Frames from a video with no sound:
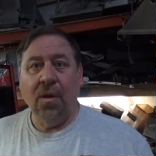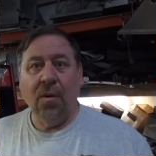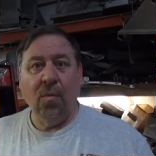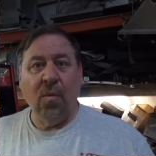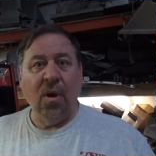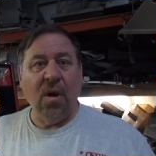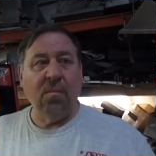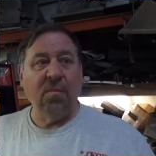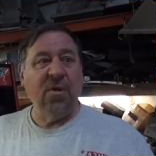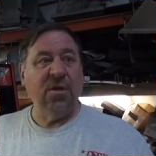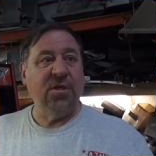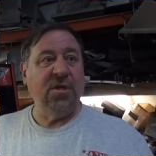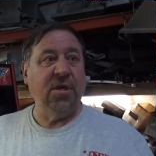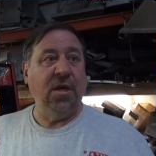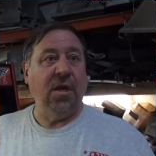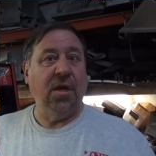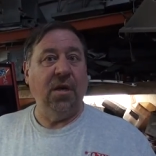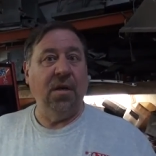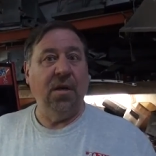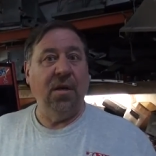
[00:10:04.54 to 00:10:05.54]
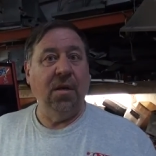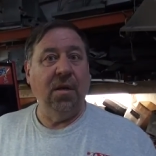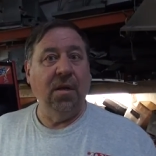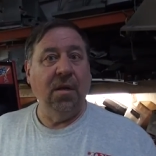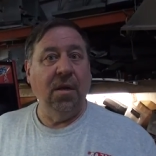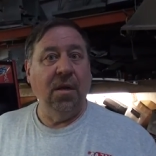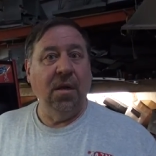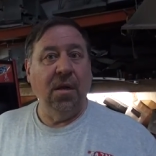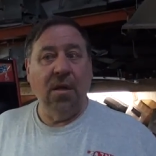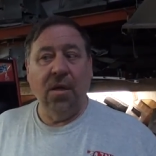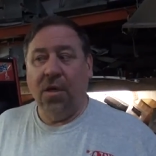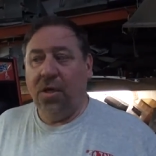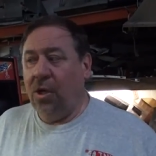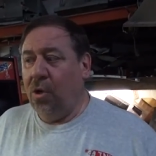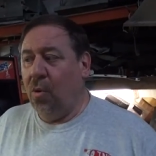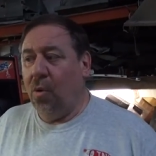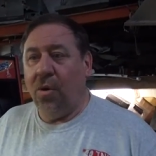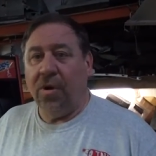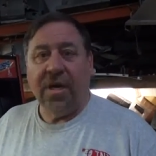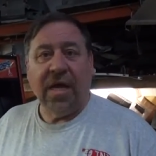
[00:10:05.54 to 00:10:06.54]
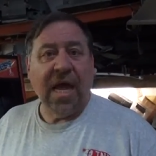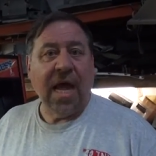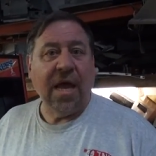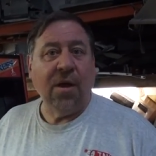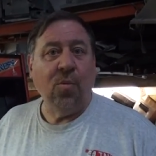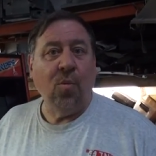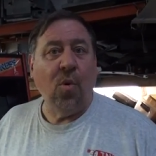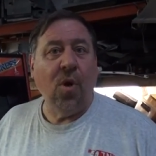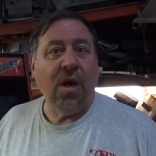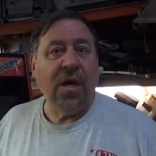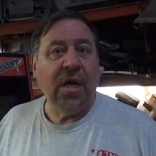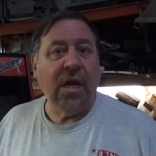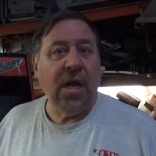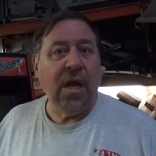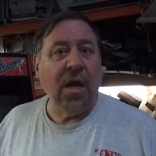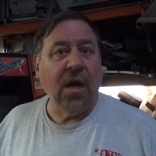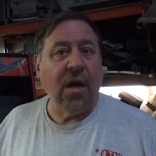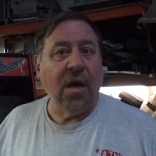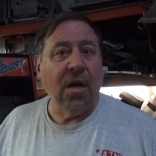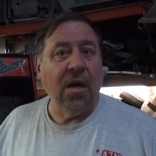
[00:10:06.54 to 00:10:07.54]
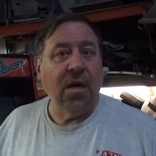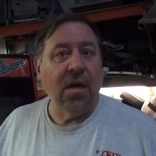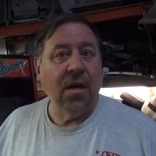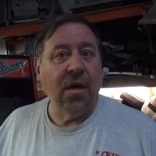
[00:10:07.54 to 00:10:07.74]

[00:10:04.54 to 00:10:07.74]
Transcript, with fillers: What machine? You only had one here.